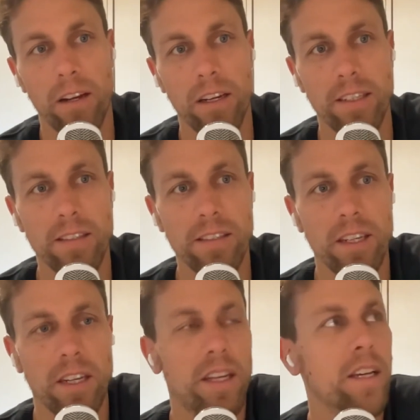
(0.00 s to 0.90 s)
it's
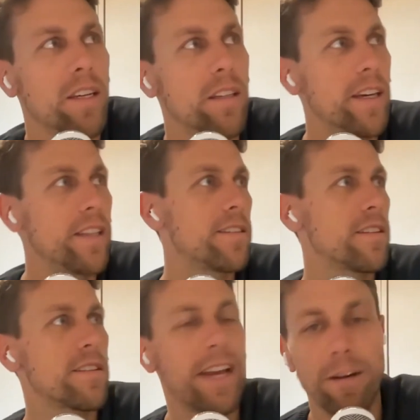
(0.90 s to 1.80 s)

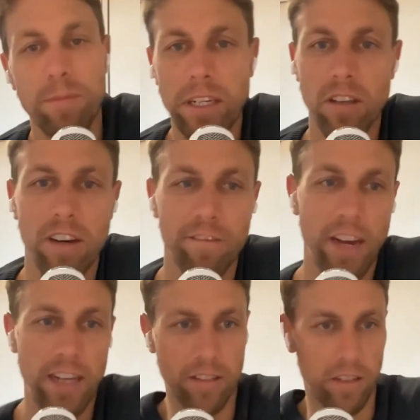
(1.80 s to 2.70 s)
just happening a lot
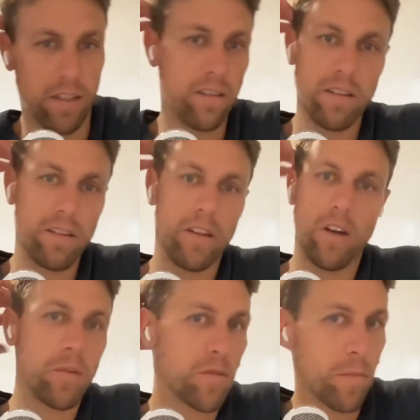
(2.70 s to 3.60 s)
faster. It
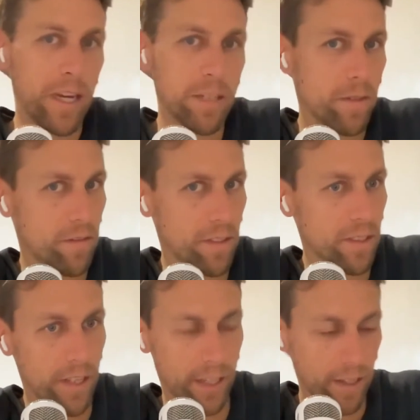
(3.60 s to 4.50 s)
always reminds me of this
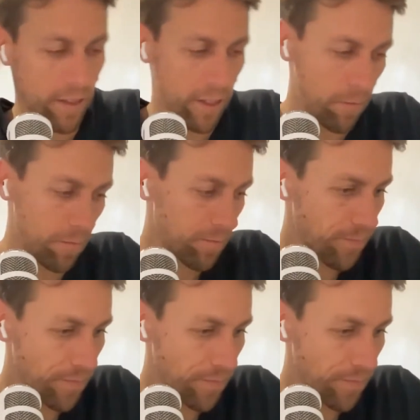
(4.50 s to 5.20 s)
like Elon